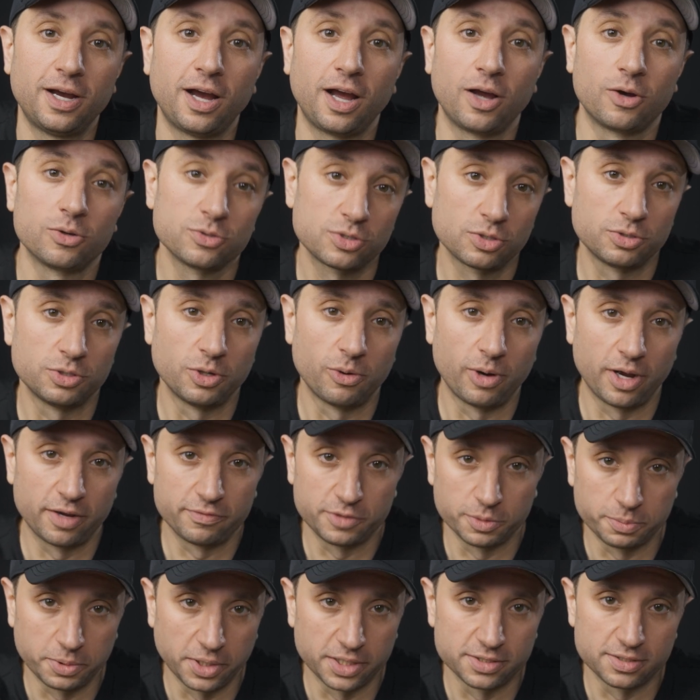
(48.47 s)
I also know I
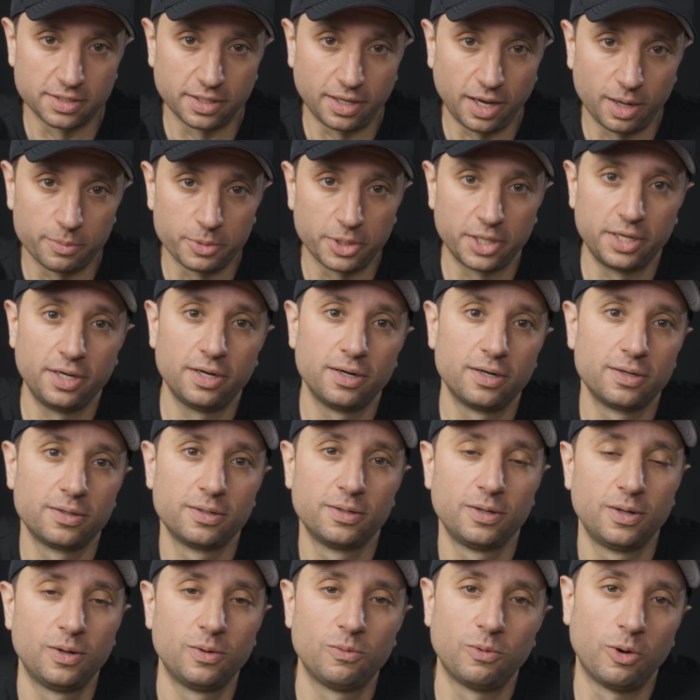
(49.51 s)
have to place the camera here,
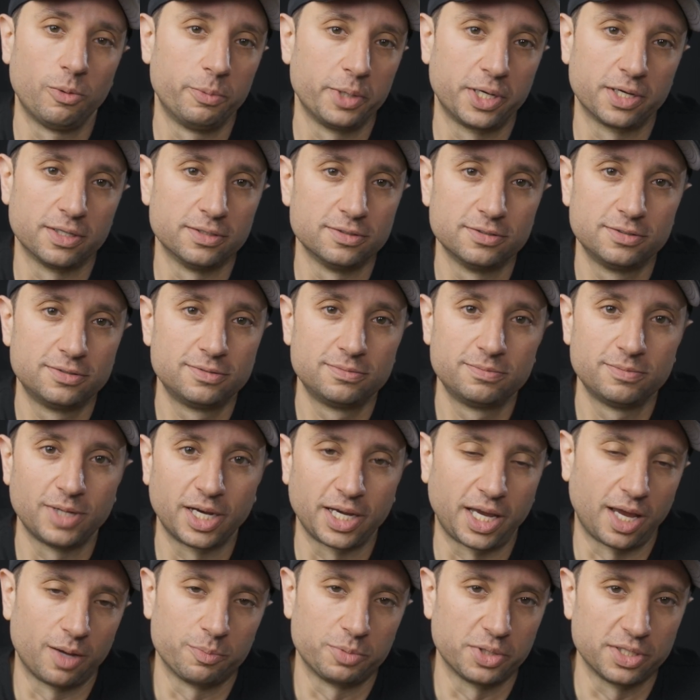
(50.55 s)
well, because
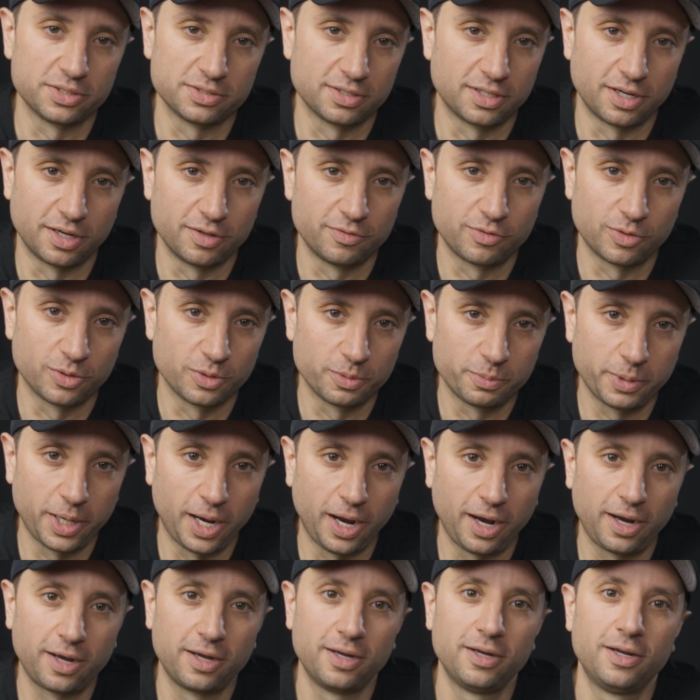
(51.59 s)
I can't place it any further
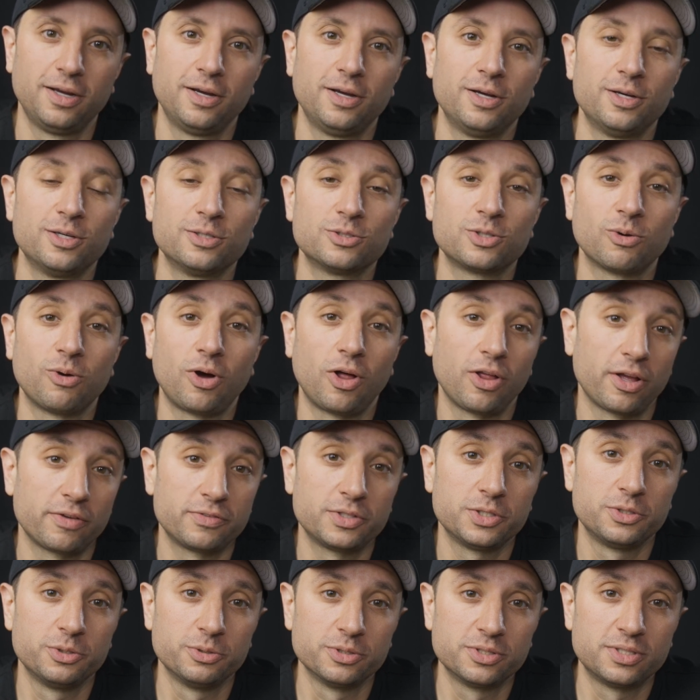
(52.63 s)
back. So all I
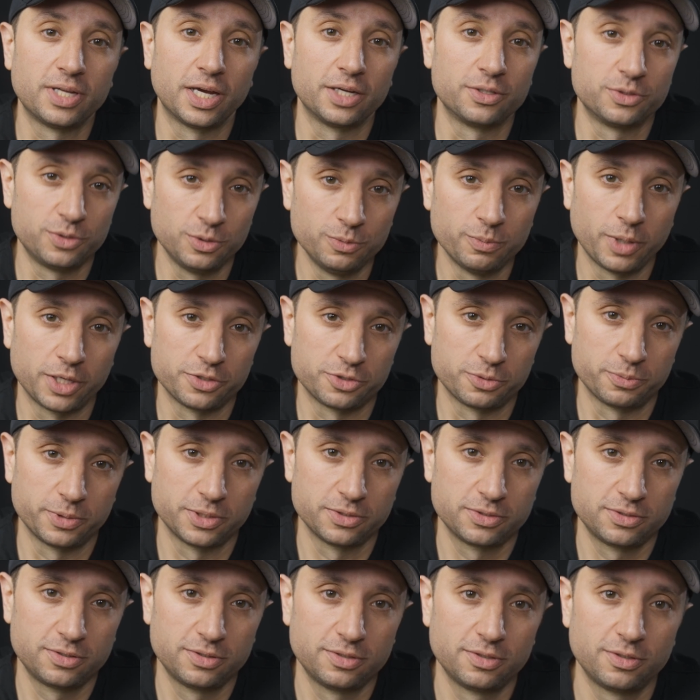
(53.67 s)
have to do is take two
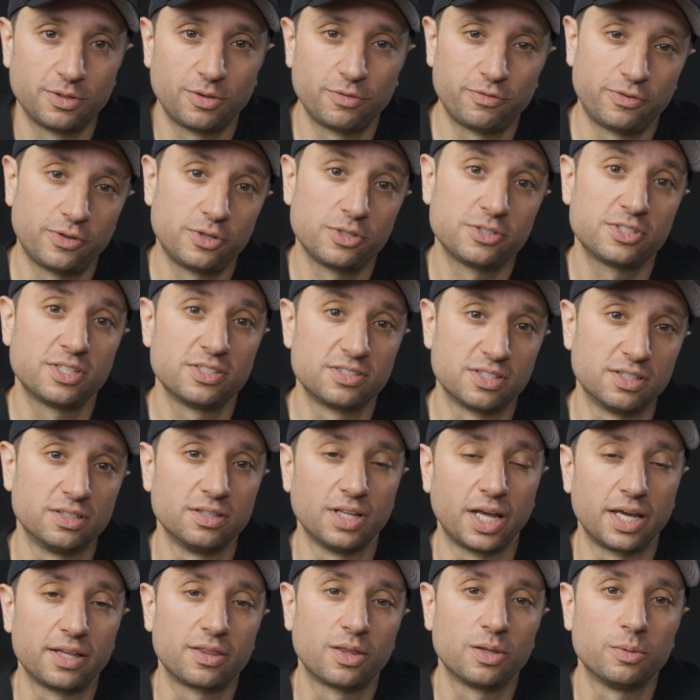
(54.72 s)
measurements. The first is the
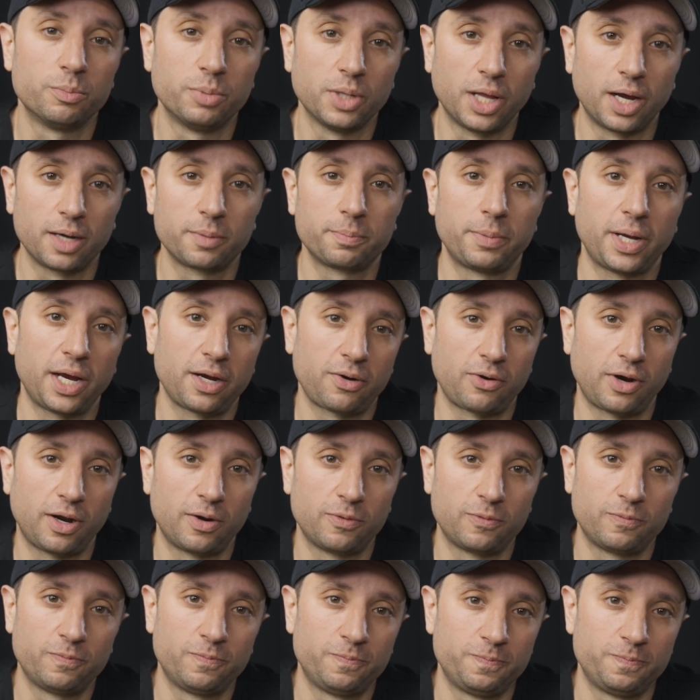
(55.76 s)
length of the black background.